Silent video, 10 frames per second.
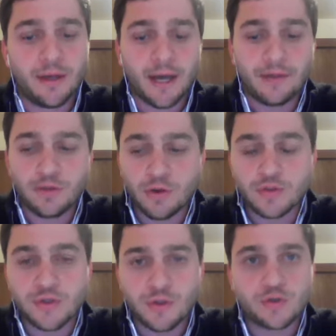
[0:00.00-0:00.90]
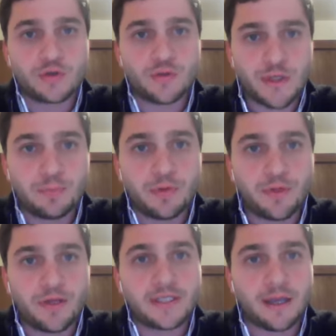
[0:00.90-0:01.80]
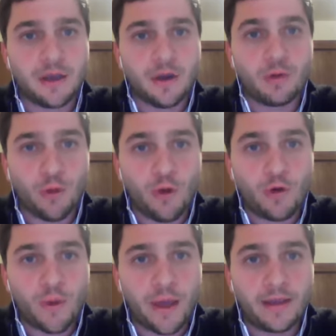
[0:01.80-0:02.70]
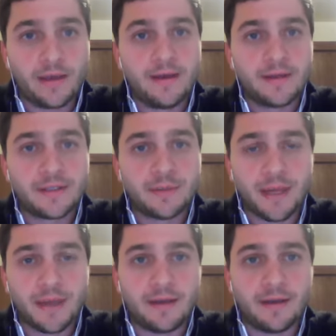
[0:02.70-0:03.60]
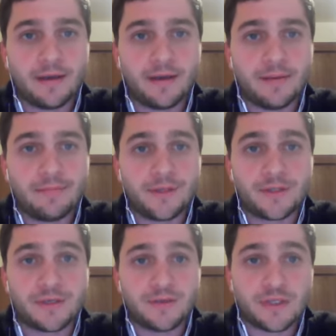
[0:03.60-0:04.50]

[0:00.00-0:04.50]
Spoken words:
I think those are simple things that can go a long way to making this